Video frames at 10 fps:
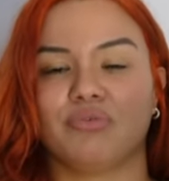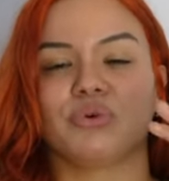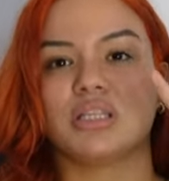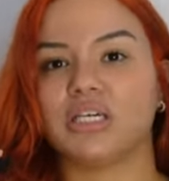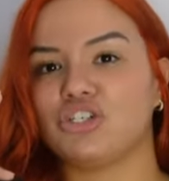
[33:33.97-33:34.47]

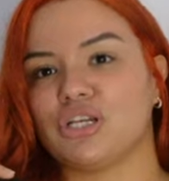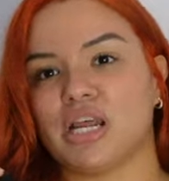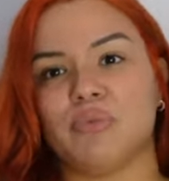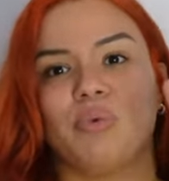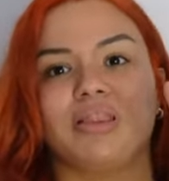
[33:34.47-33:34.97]
religion
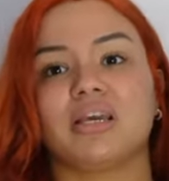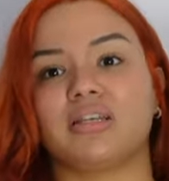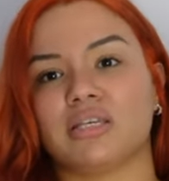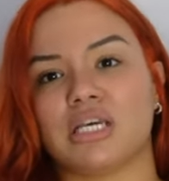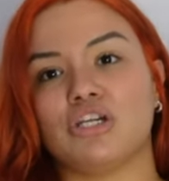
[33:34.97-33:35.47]
and what they
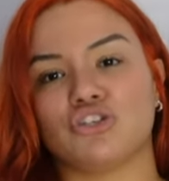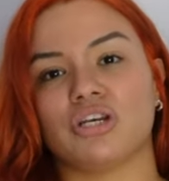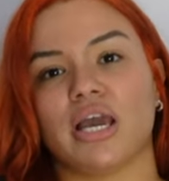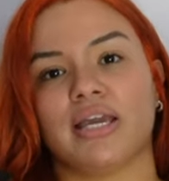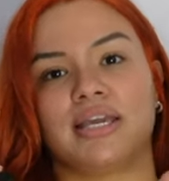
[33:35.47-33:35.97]

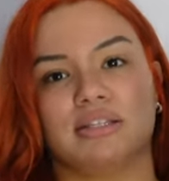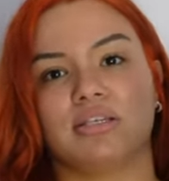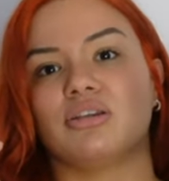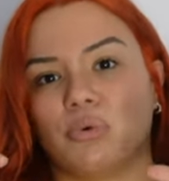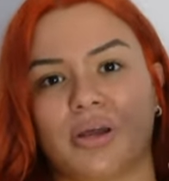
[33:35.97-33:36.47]
teach and get
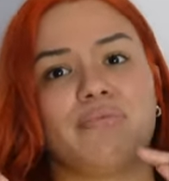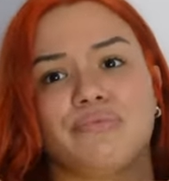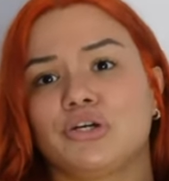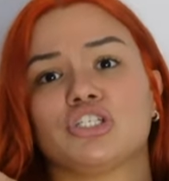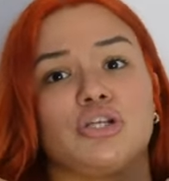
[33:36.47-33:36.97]
to know him
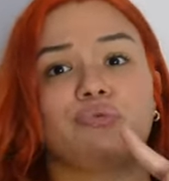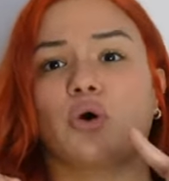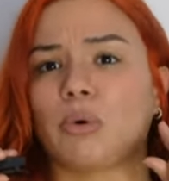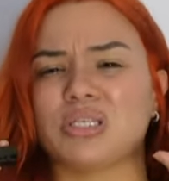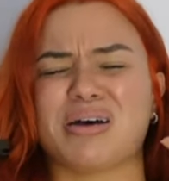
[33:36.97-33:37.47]
first and
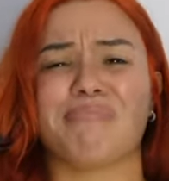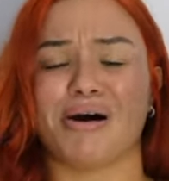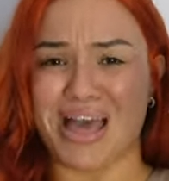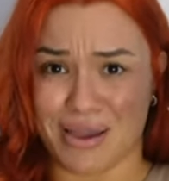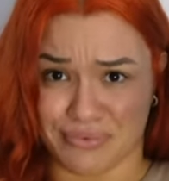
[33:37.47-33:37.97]
foremost
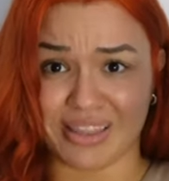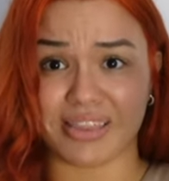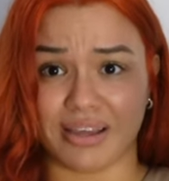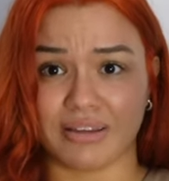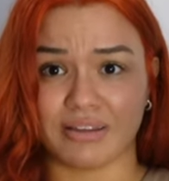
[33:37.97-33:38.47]
above
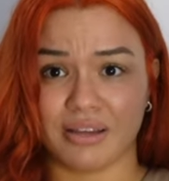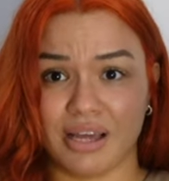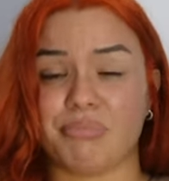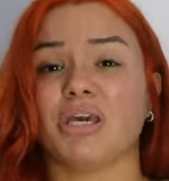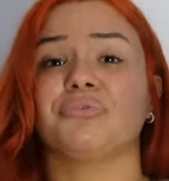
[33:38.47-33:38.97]
everything.
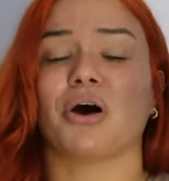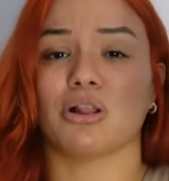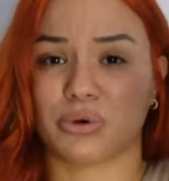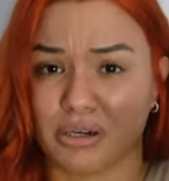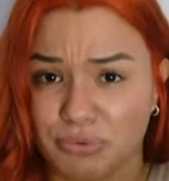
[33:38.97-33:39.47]
Be a
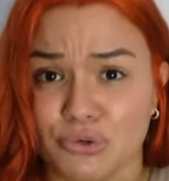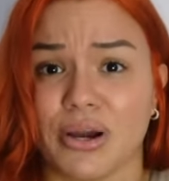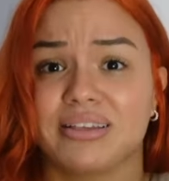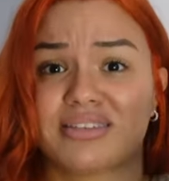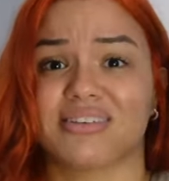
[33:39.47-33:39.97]
follower of
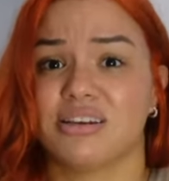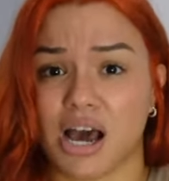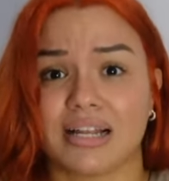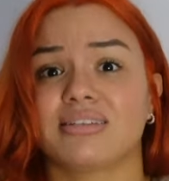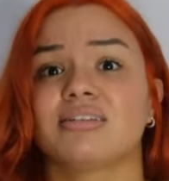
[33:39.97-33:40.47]
Christ,
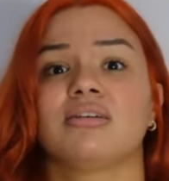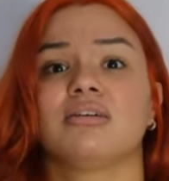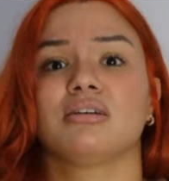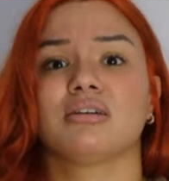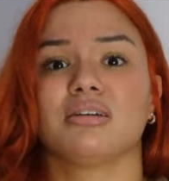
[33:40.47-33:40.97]
not
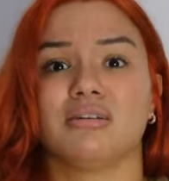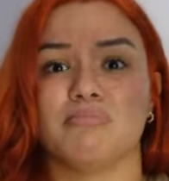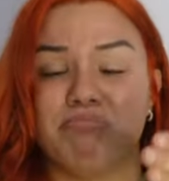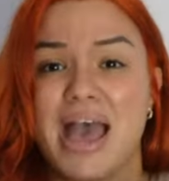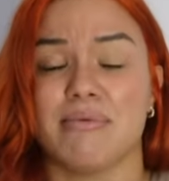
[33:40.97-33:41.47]

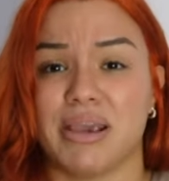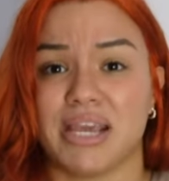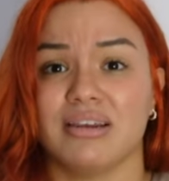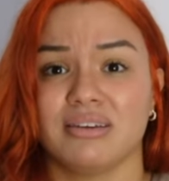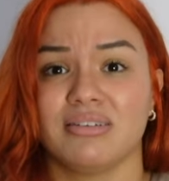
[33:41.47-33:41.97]
man
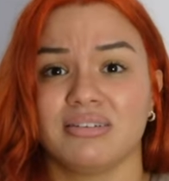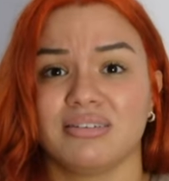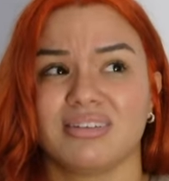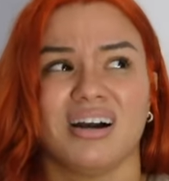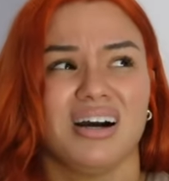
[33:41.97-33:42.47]
made,
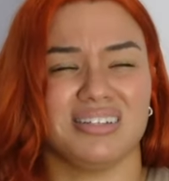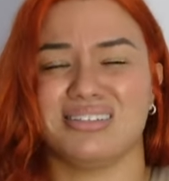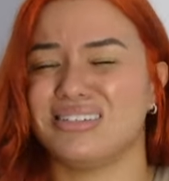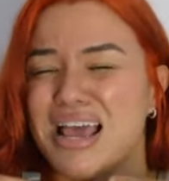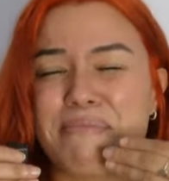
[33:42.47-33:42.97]

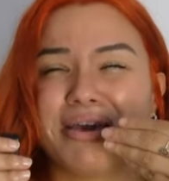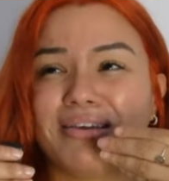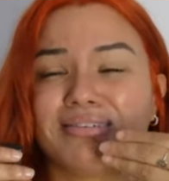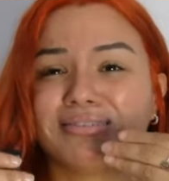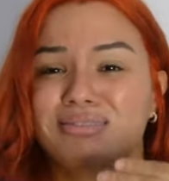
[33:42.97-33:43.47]

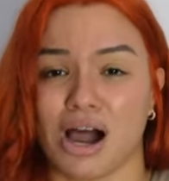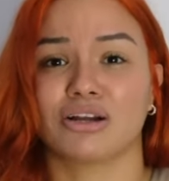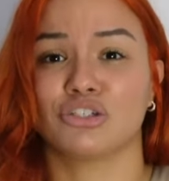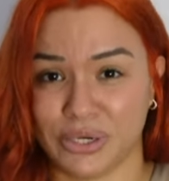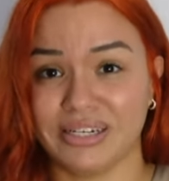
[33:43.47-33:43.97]
condemning
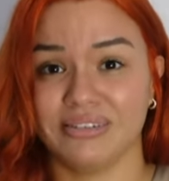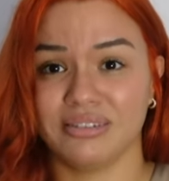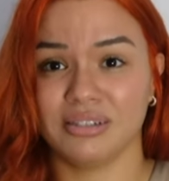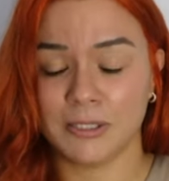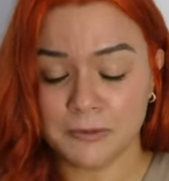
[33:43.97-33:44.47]
doctrine.
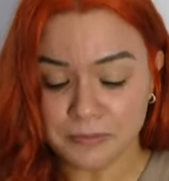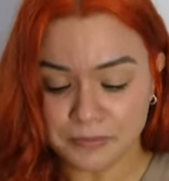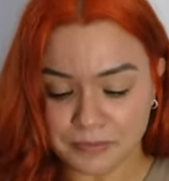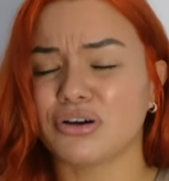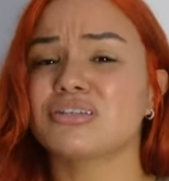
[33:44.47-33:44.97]

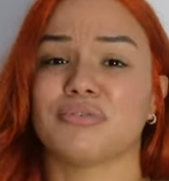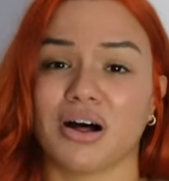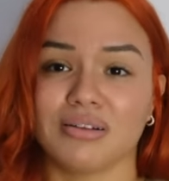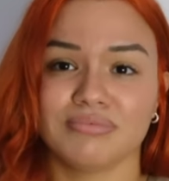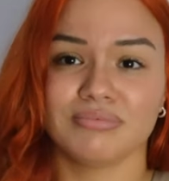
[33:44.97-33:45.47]
First of
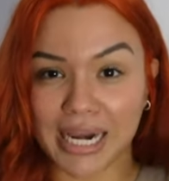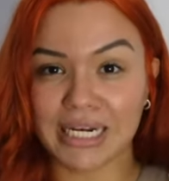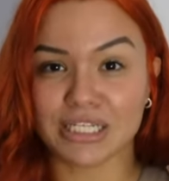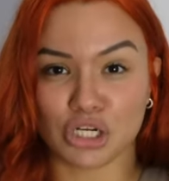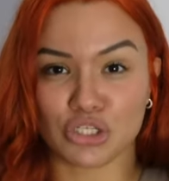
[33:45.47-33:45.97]
all, I
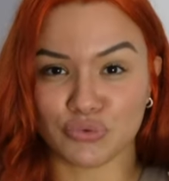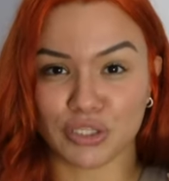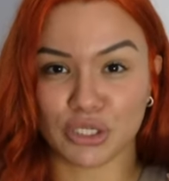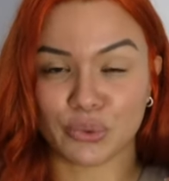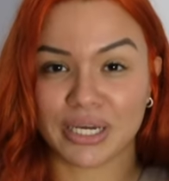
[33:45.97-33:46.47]
need to talk to you
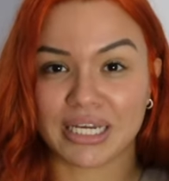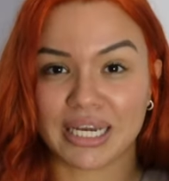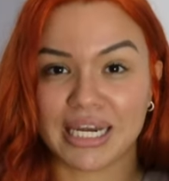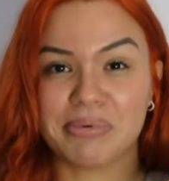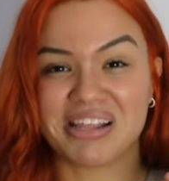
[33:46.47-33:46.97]
really quick.
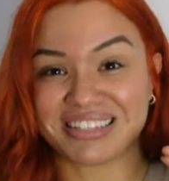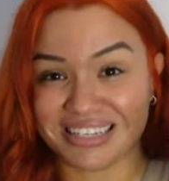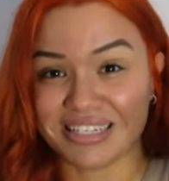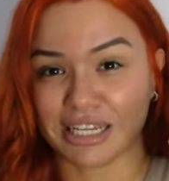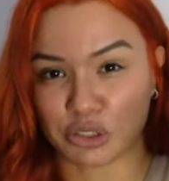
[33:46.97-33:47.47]
Anybody that's
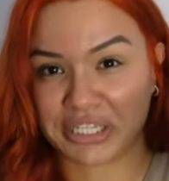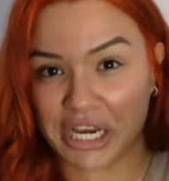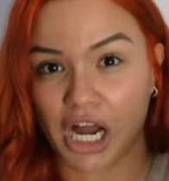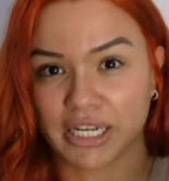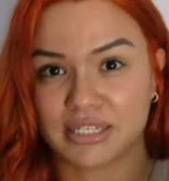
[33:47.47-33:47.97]

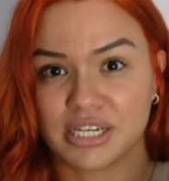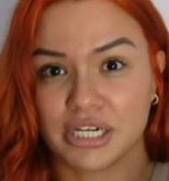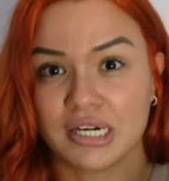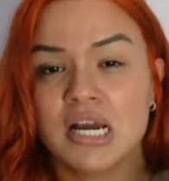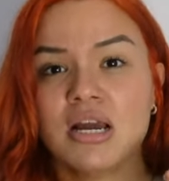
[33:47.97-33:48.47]
intellectually honest
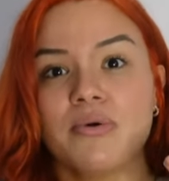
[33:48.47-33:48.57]
here,